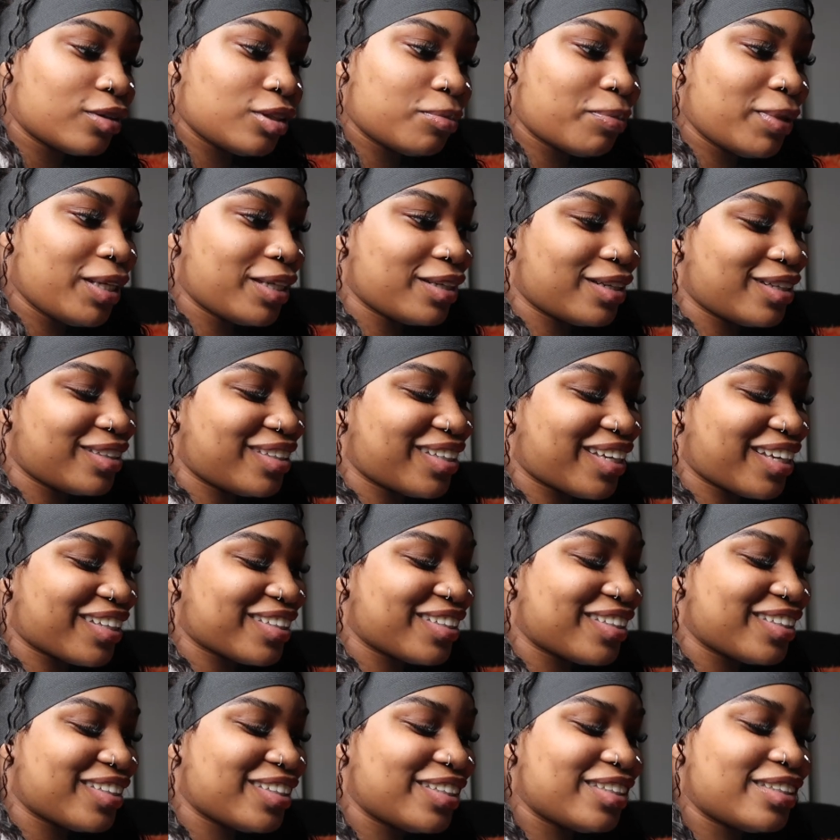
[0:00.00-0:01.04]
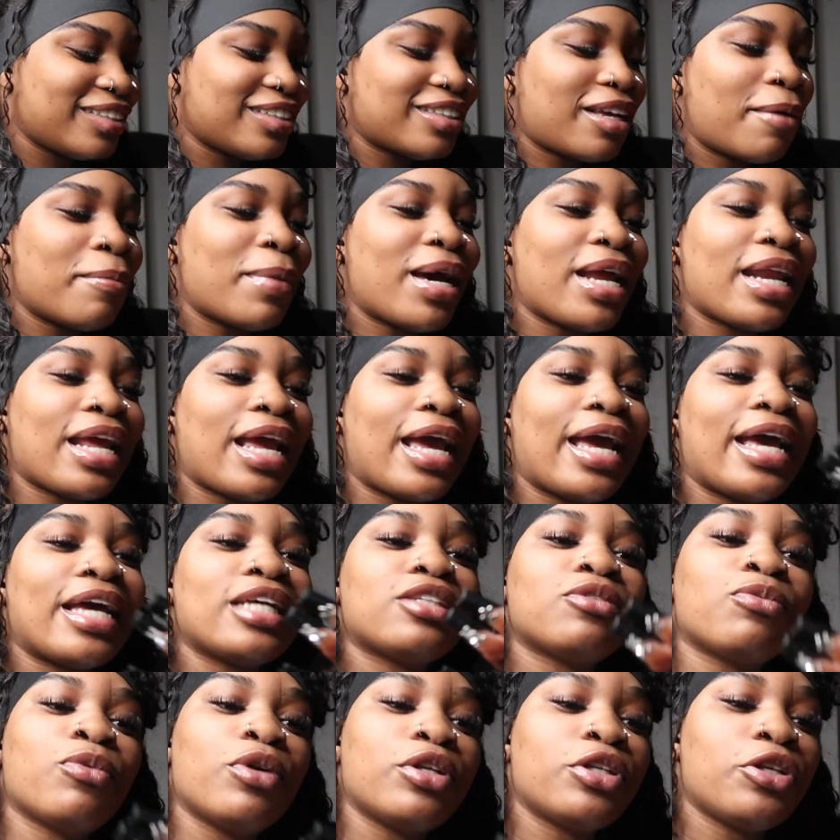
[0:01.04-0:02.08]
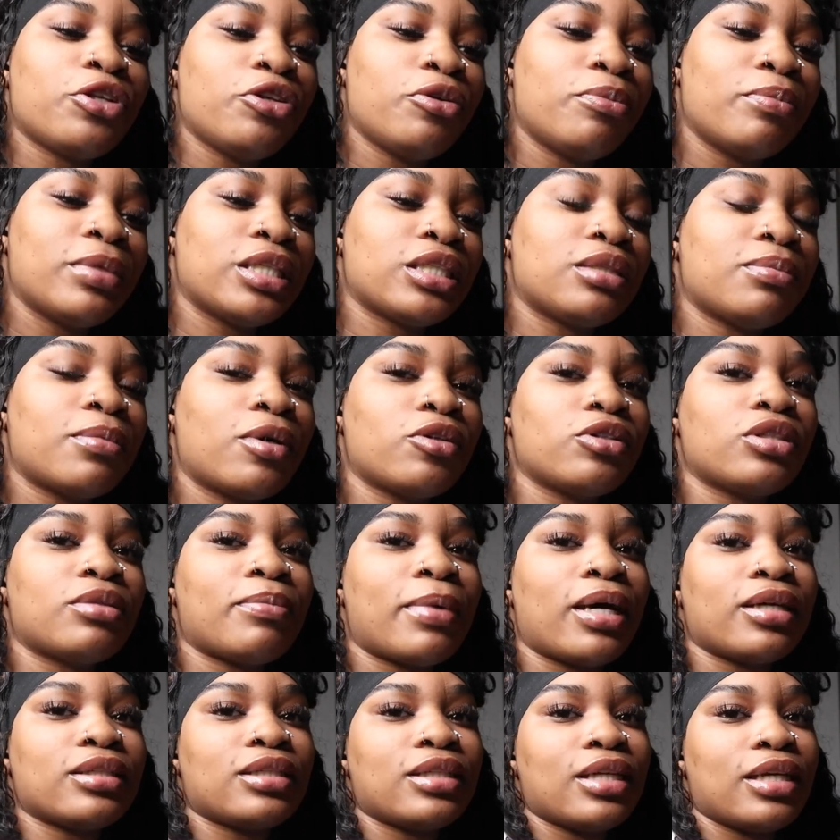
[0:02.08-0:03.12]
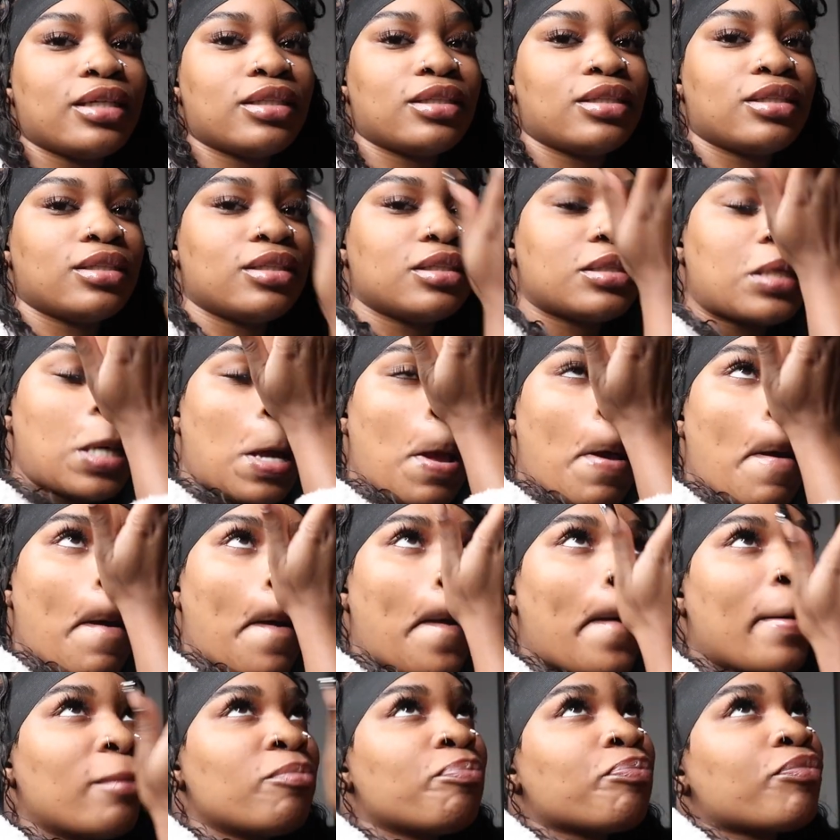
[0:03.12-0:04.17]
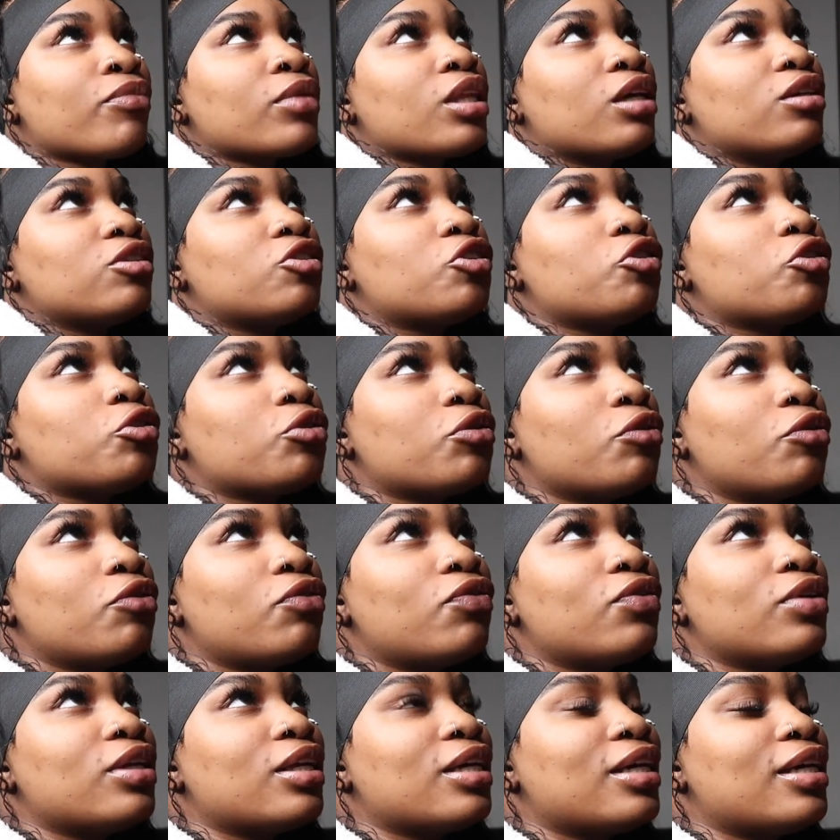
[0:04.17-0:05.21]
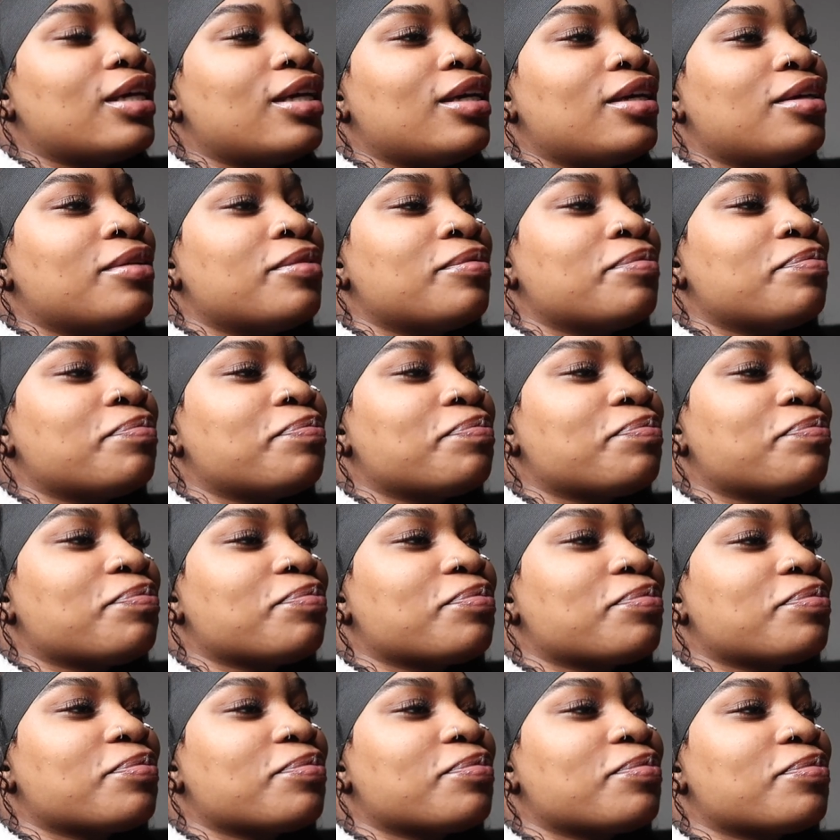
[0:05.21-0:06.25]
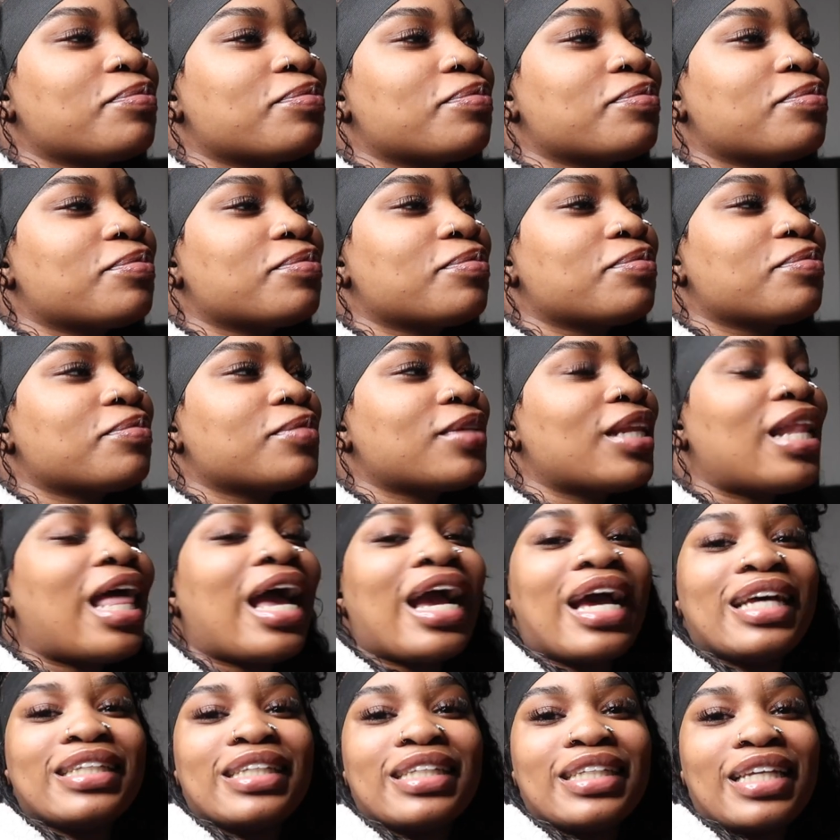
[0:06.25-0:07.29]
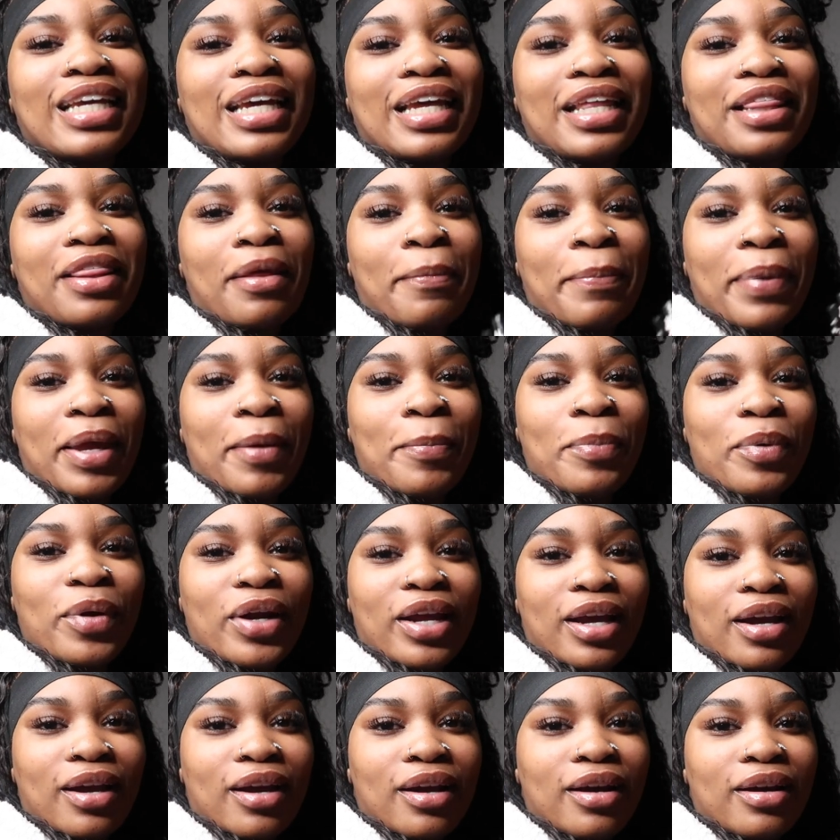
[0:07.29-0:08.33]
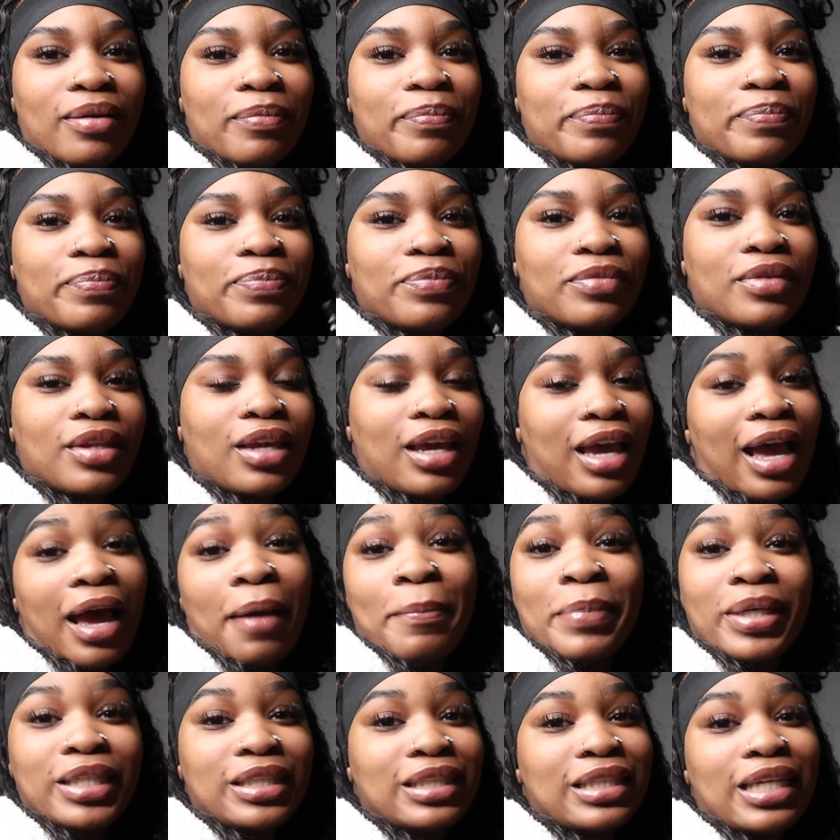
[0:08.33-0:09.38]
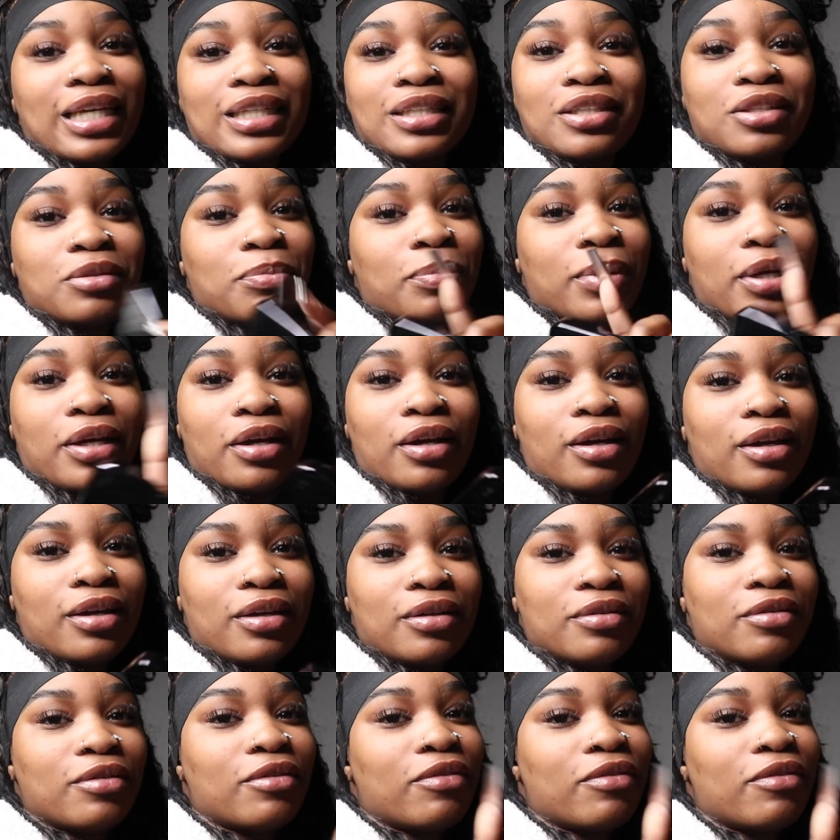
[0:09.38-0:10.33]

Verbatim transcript: speaking of Texas, somebody asked, what do you miss most about Texas? Truthfully, like I said, the people there, I miss Texas, period,